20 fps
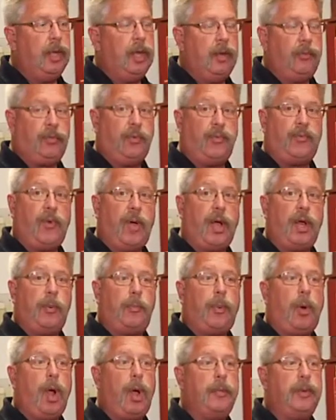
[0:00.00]
If the fire
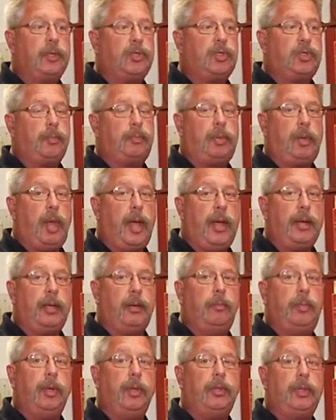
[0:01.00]
department is supplying
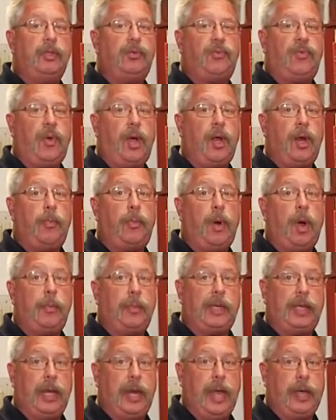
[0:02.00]
the building's fire
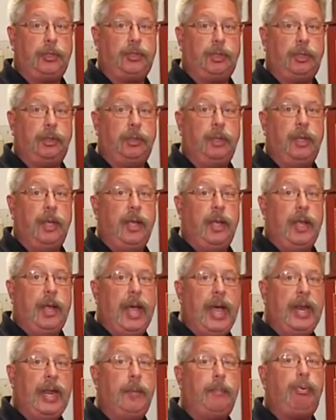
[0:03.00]
department connection
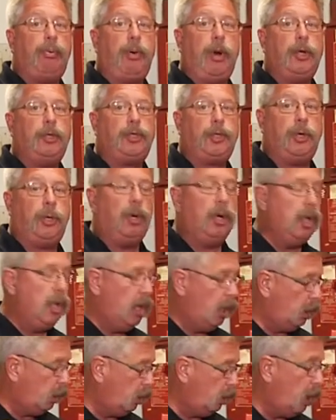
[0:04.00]
at a pressure
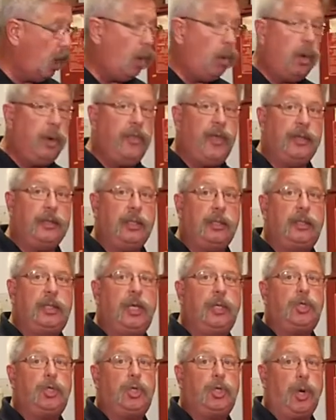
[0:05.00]
lower than the
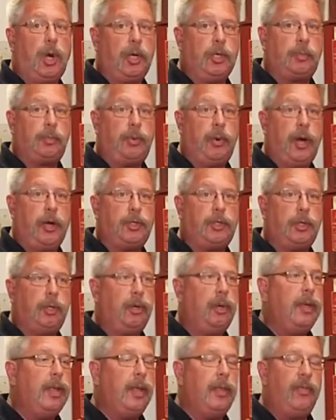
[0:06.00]
discharge
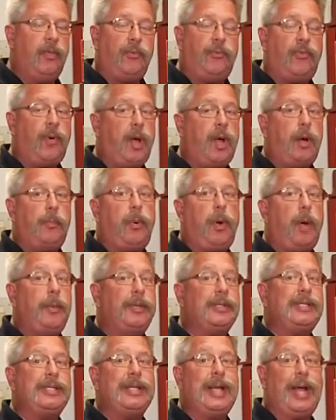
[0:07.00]
pressure, the fire
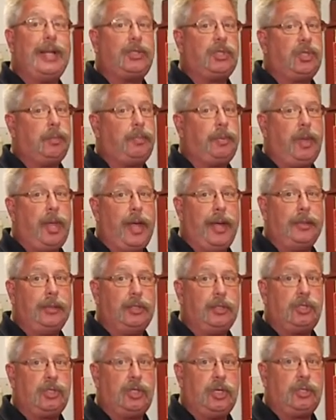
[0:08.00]
department is not supplying
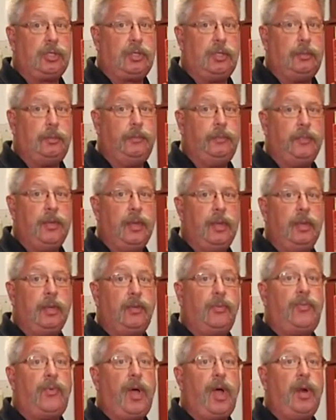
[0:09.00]
this system.
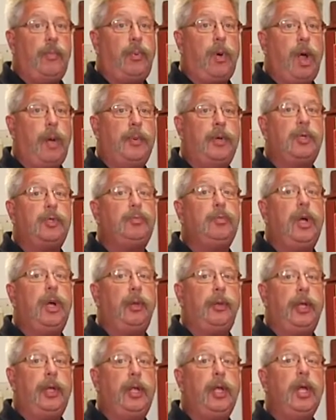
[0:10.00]
The fire department is
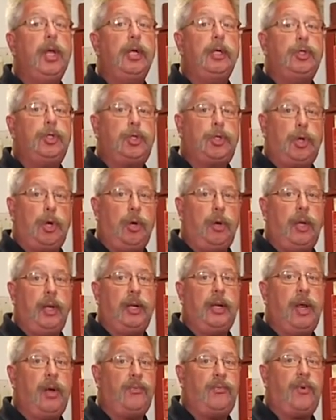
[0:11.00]
merely
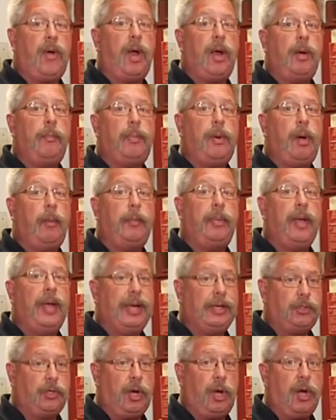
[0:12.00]
churning their fire pump
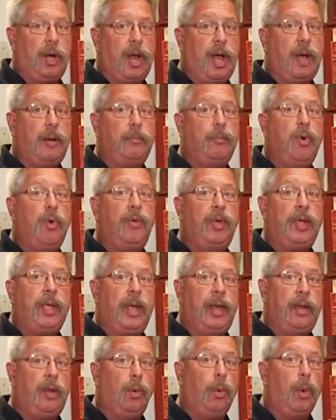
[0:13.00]
as they are not
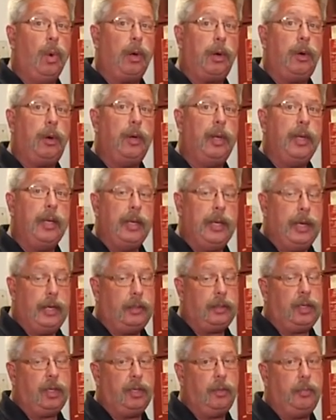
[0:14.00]
moving any water
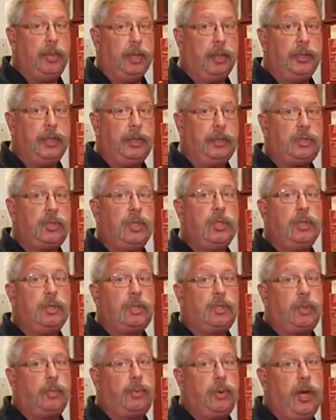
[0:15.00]
into the building's
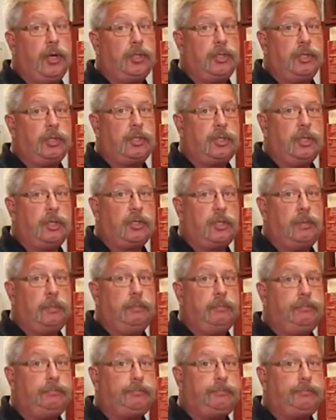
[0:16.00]
suppression system.